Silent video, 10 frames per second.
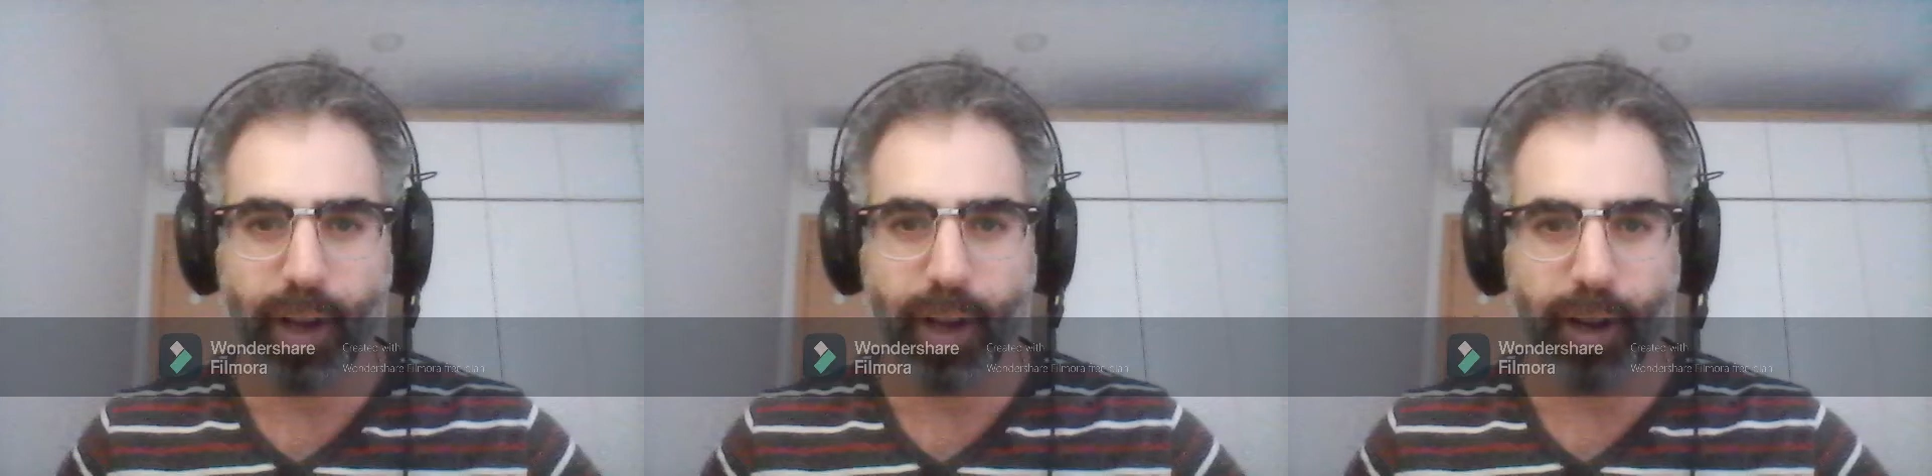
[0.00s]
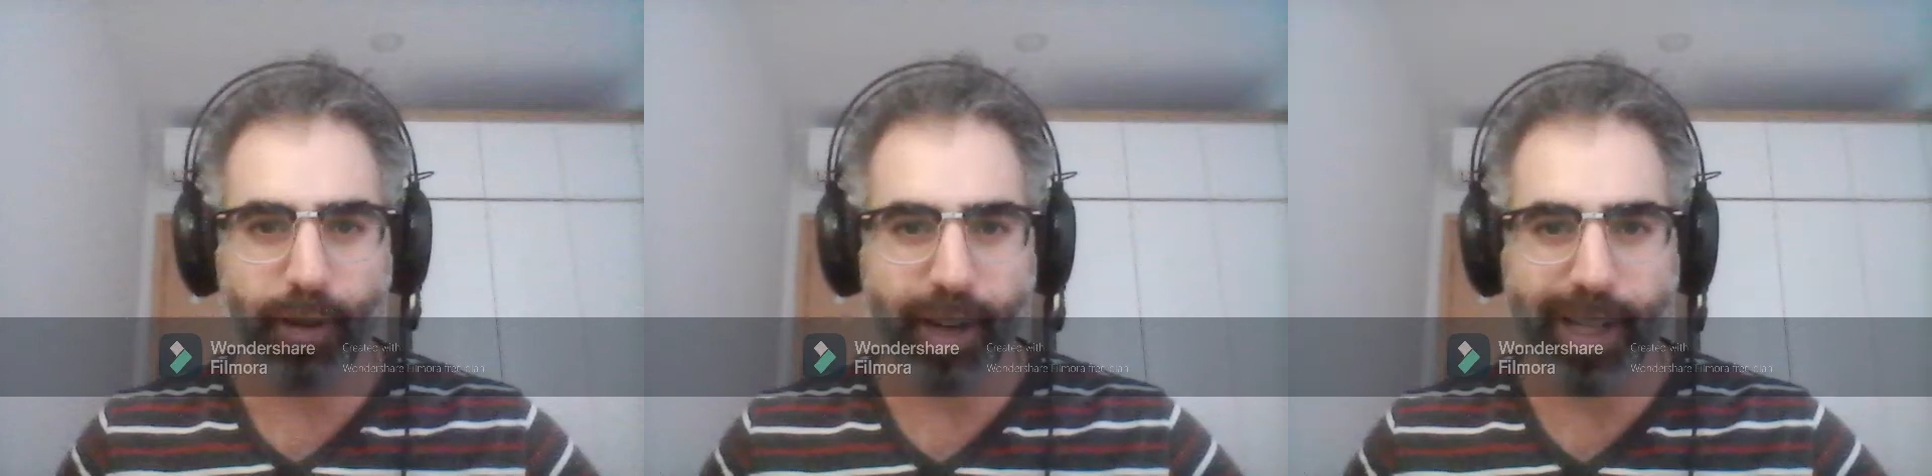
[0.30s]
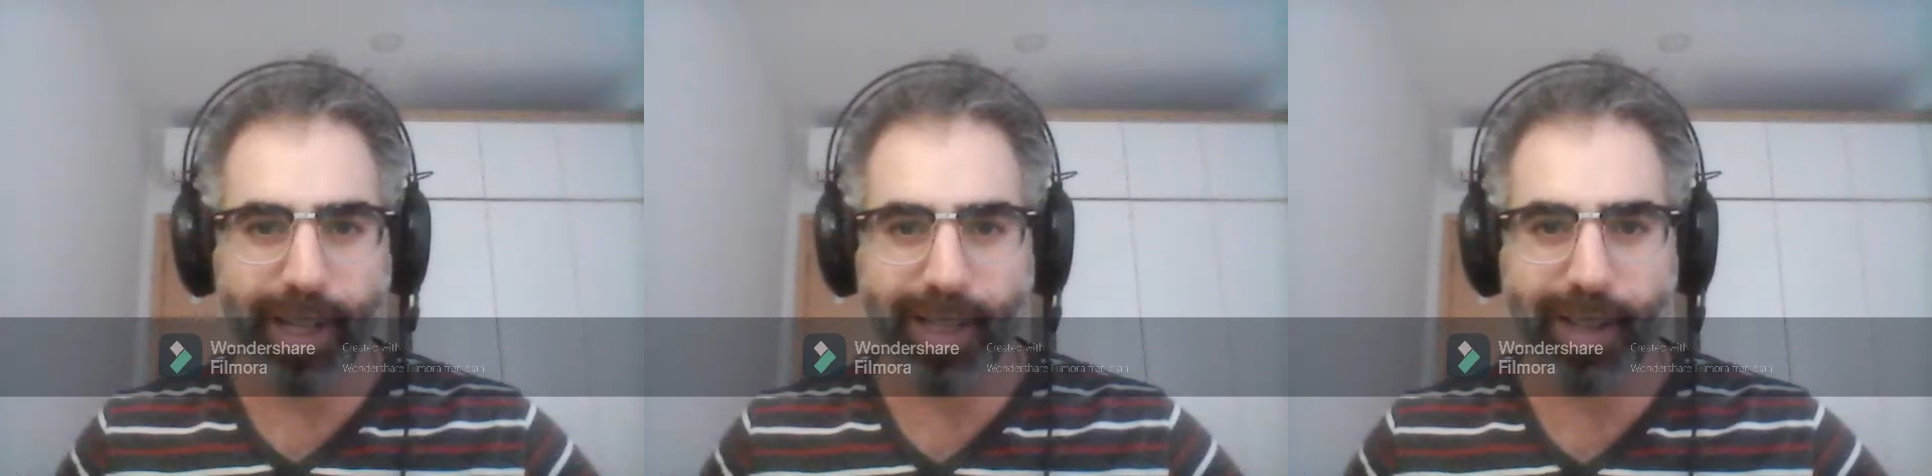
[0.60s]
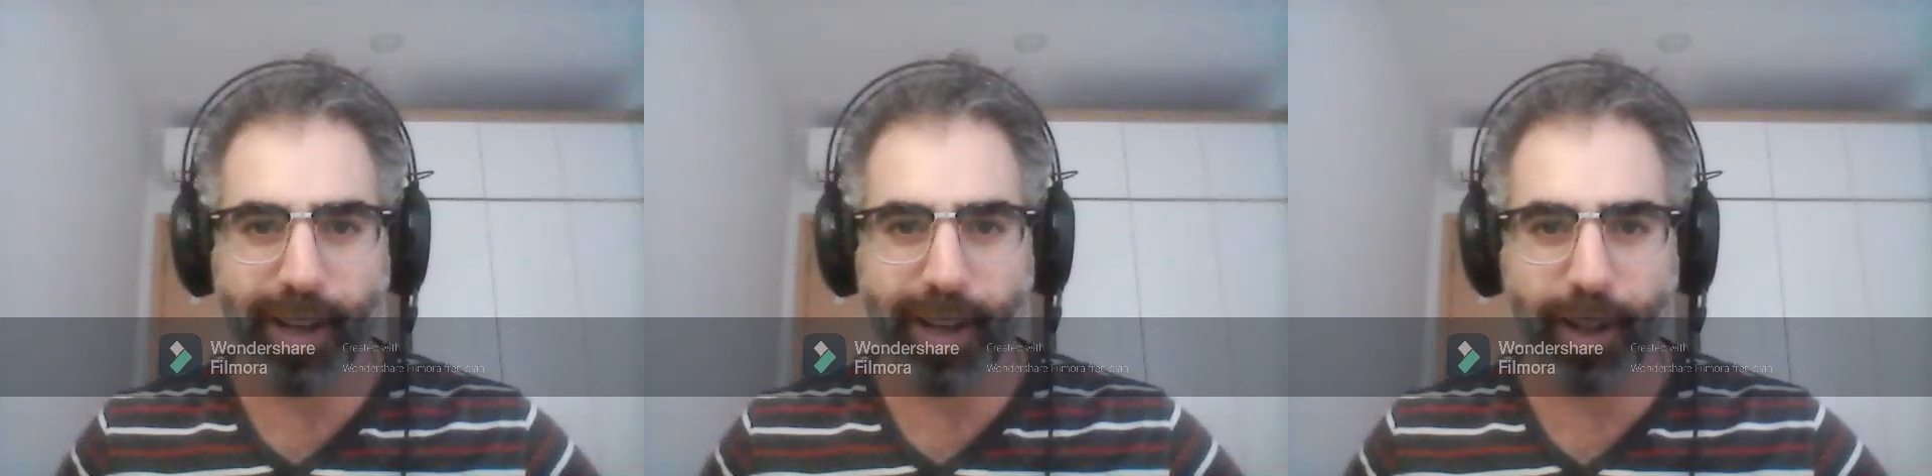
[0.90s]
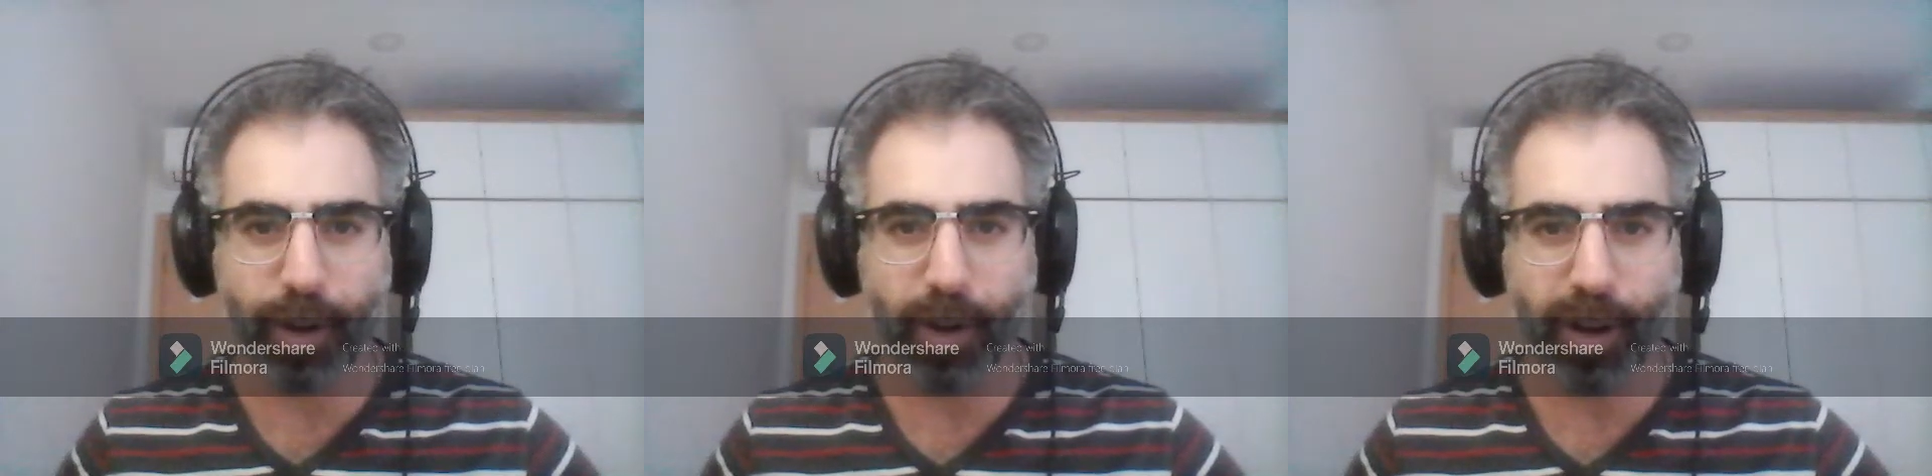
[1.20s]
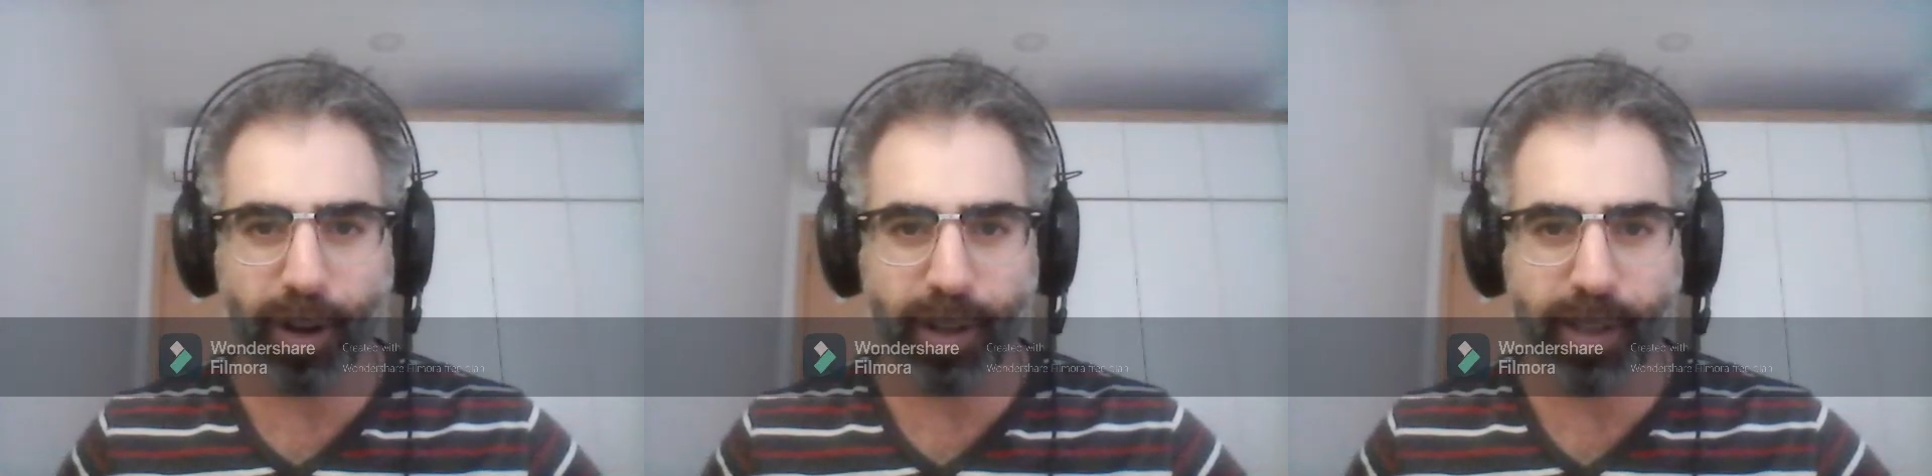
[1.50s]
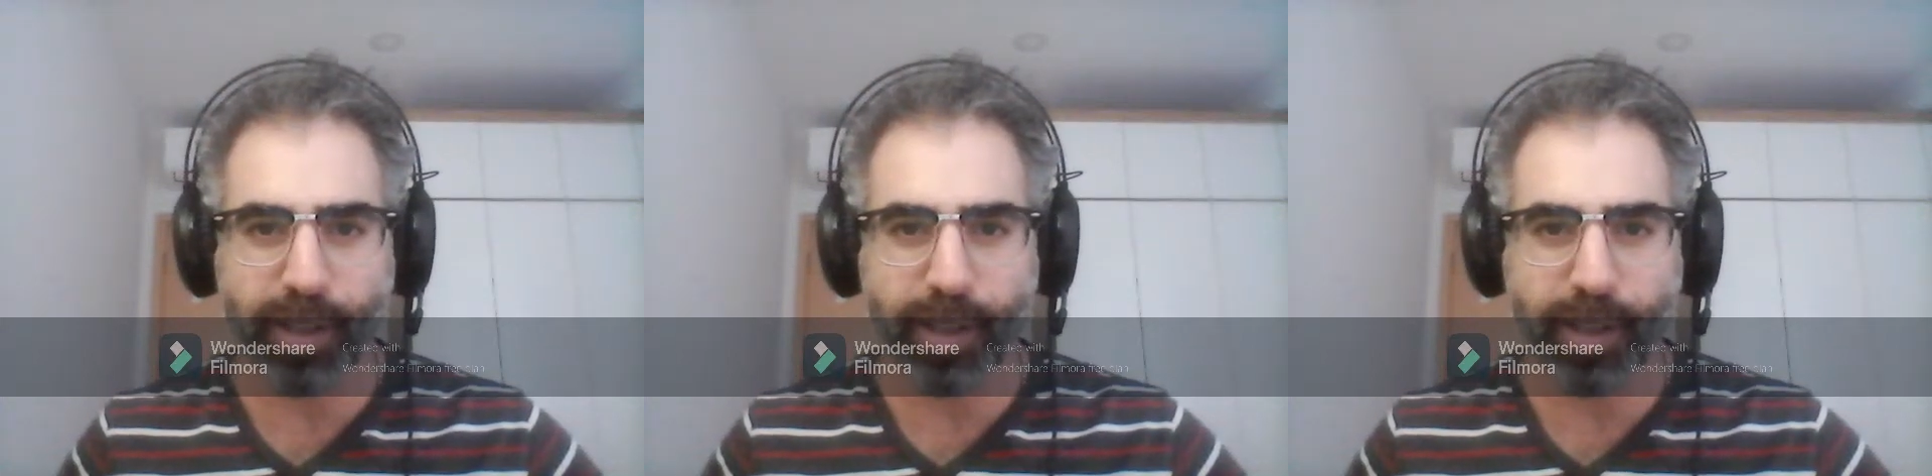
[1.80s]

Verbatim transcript: All right, hello all.